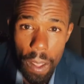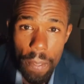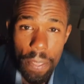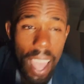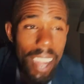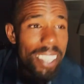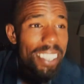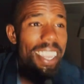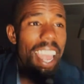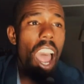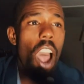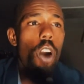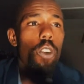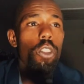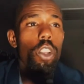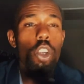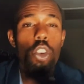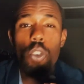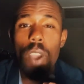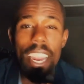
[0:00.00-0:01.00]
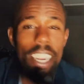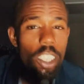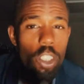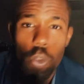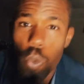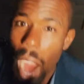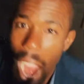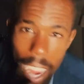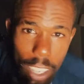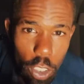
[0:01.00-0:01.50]
That is how the greatest
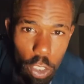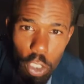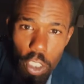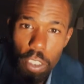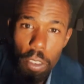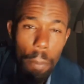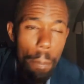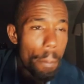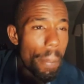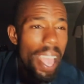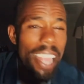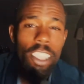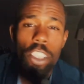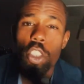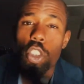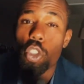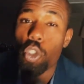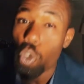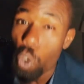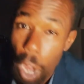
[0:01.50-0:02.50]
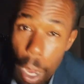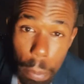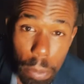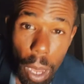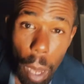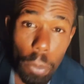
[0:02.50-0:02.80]
writers, the best scripts,